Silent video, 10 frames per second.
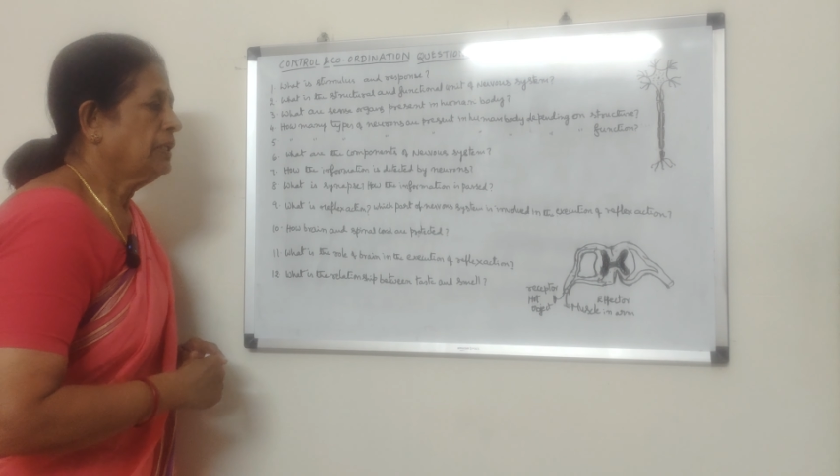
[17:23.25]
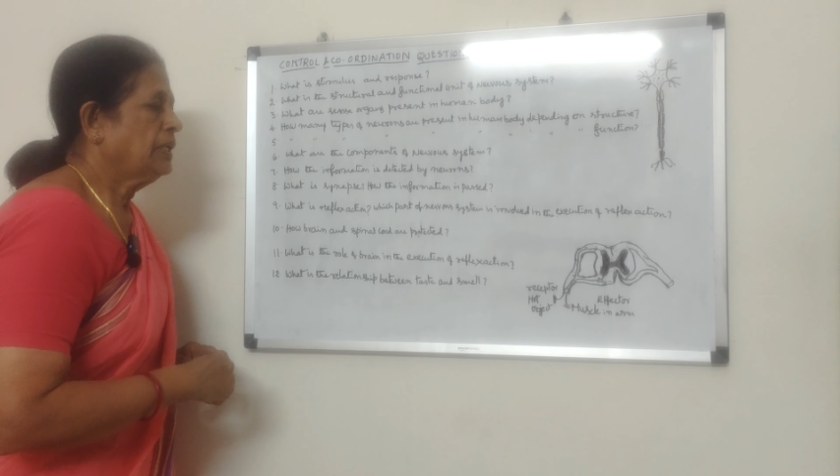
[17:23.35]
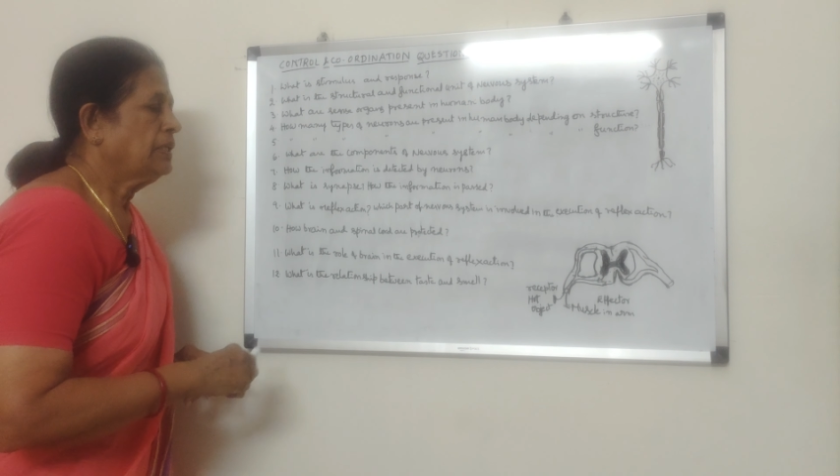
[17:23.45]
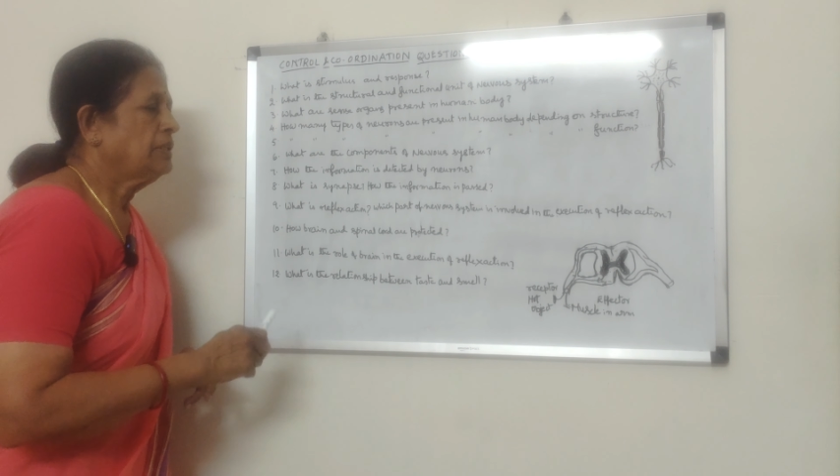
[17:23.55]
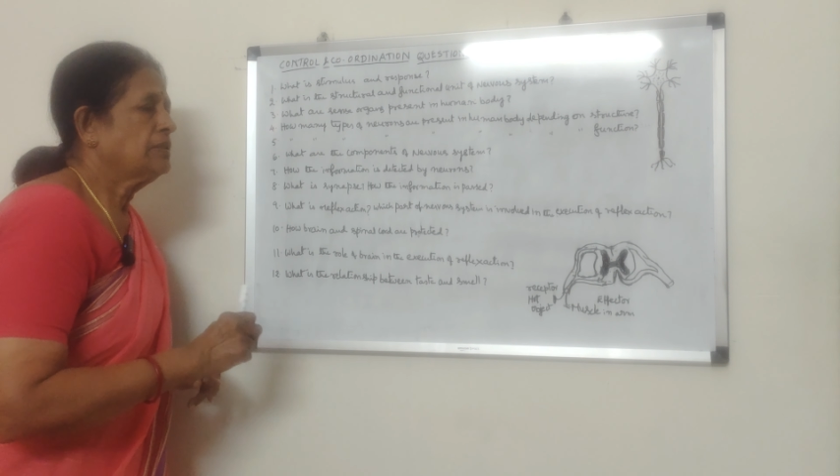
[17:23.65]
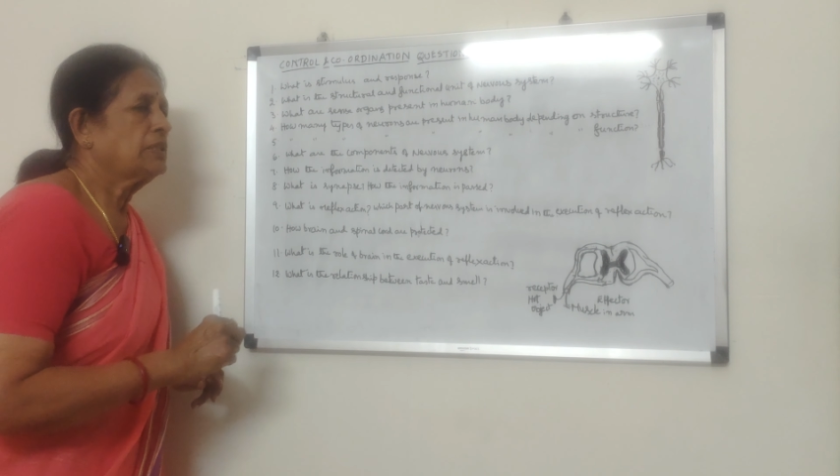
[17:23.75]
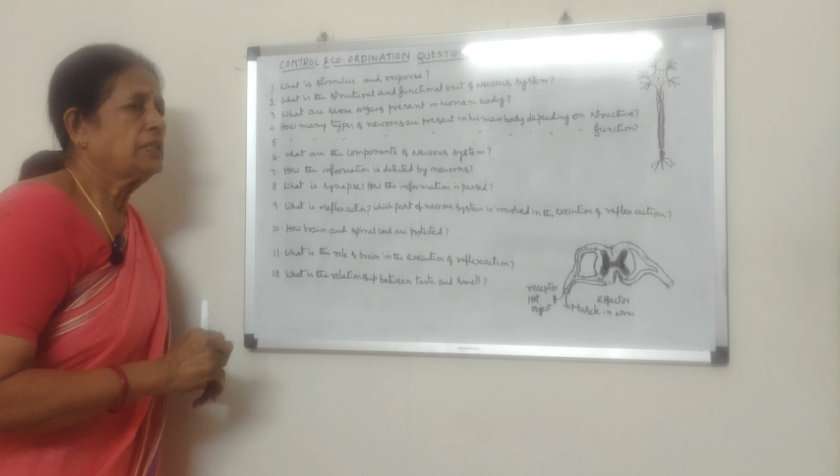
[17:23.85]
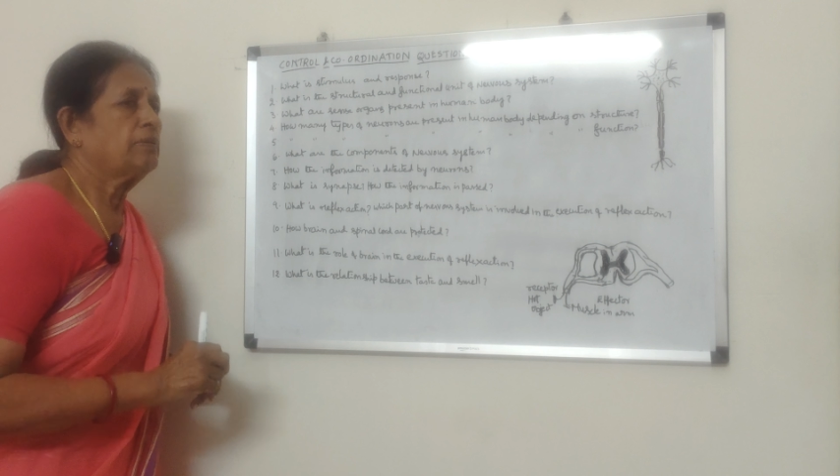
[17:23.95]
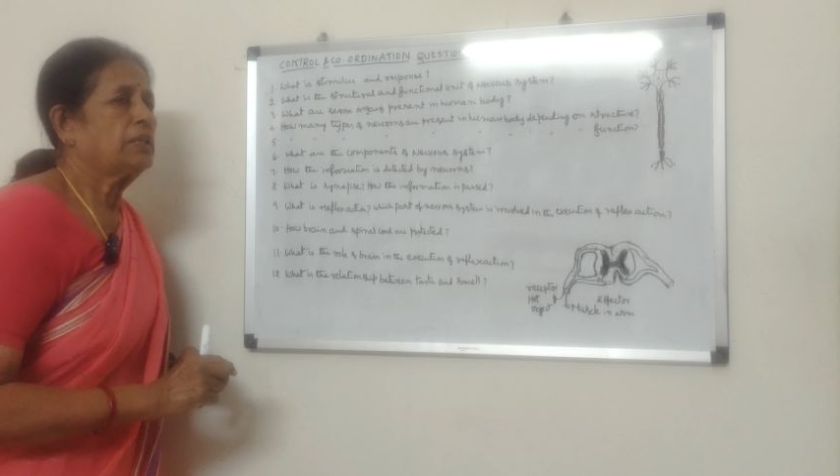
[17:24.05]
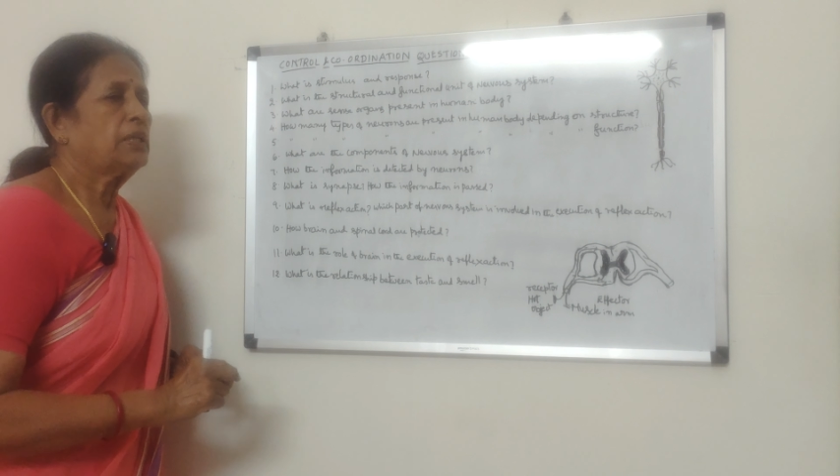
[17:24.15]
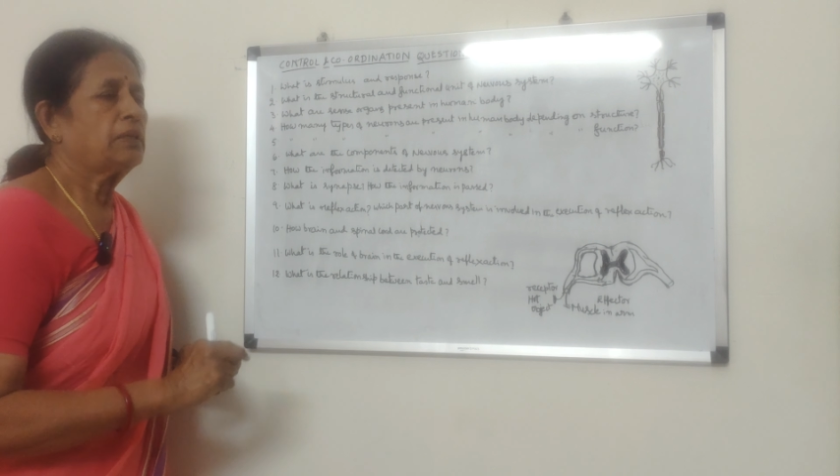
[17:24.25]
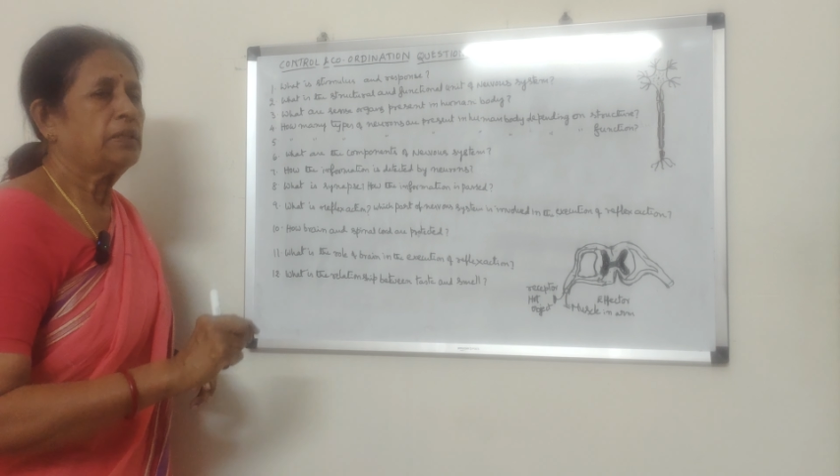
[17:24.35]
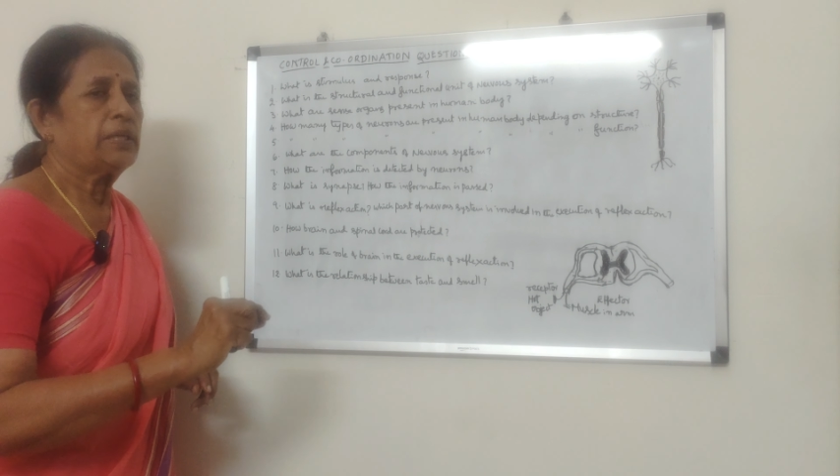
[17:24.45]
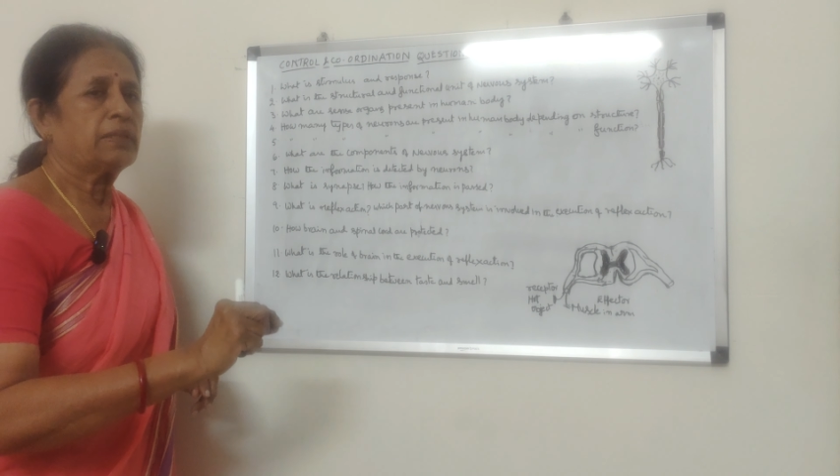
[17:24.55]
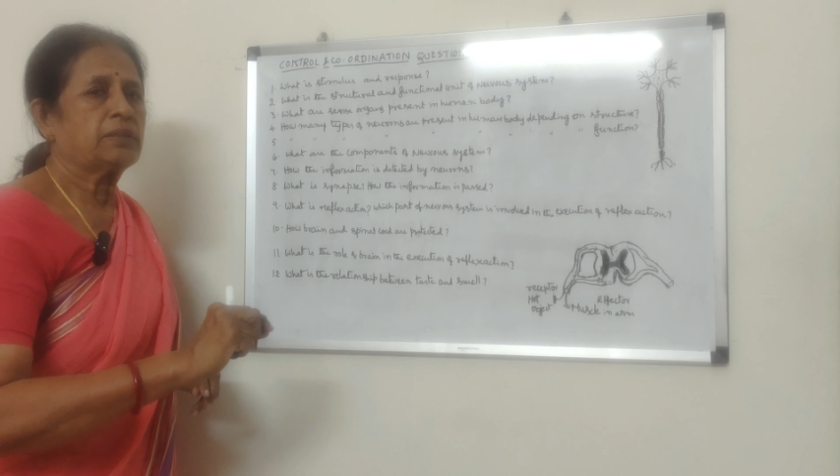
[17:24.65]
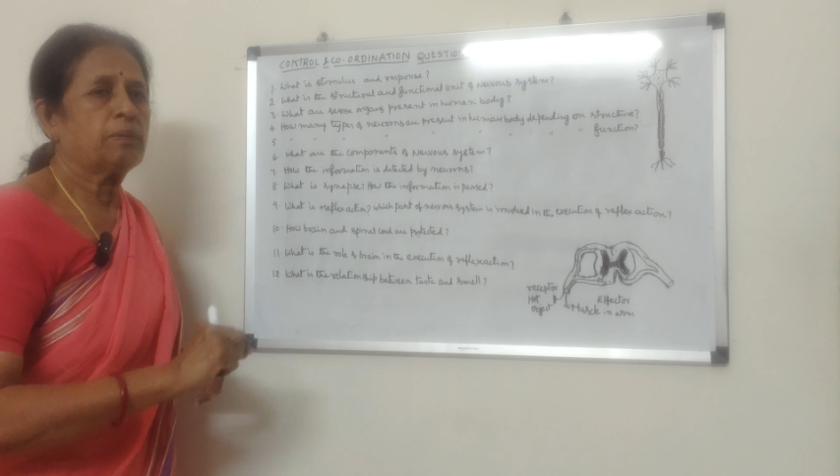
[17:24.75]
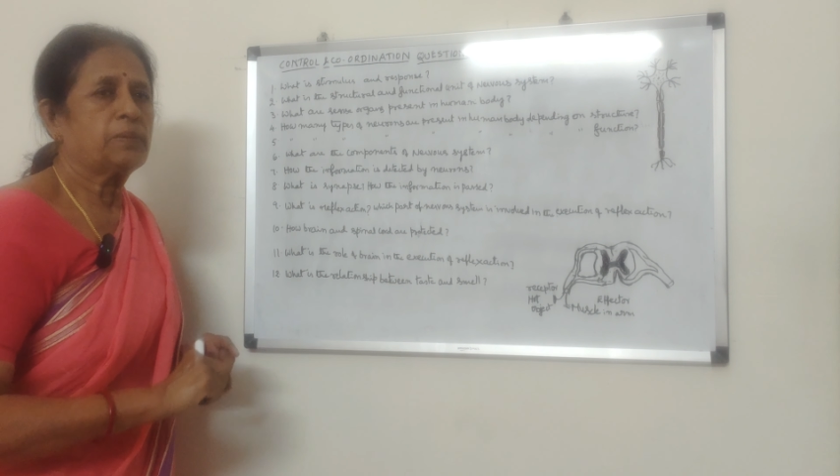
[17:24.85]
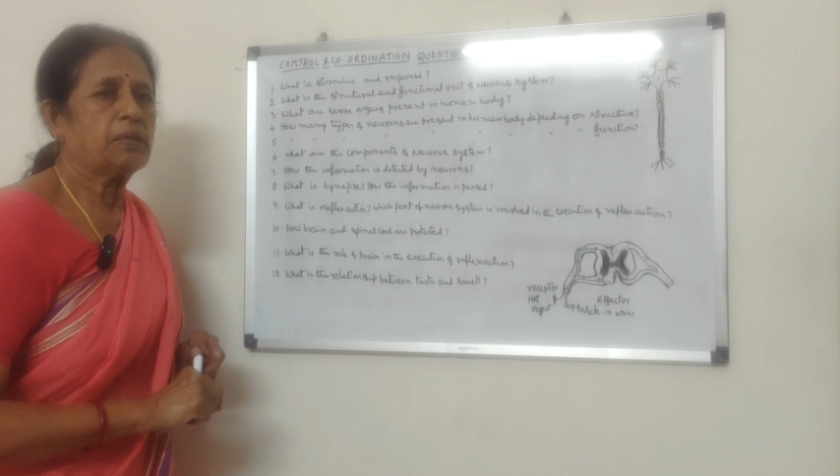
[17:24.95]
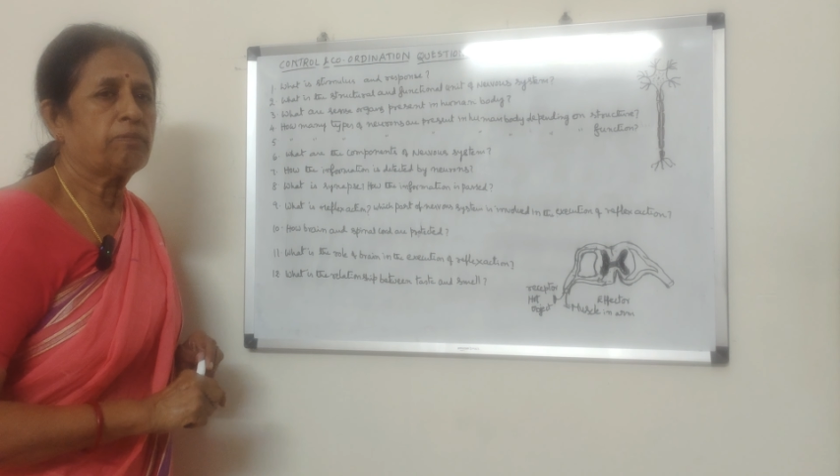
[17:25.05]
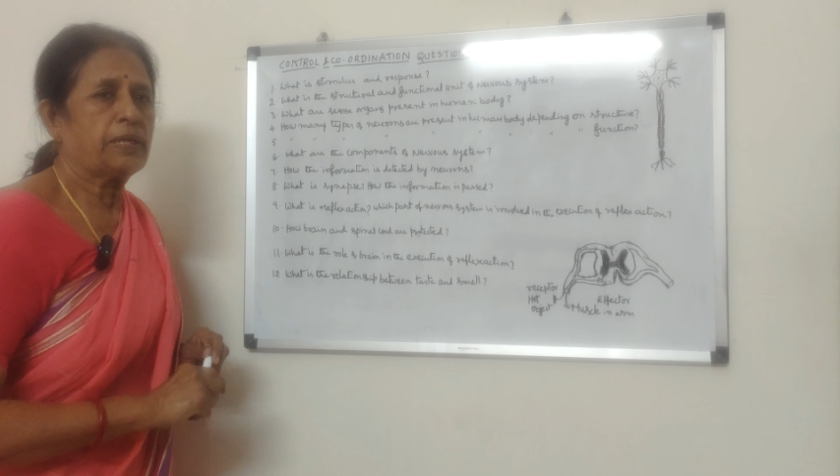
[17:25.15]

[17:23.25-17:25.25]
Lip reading: in such a way that the examiner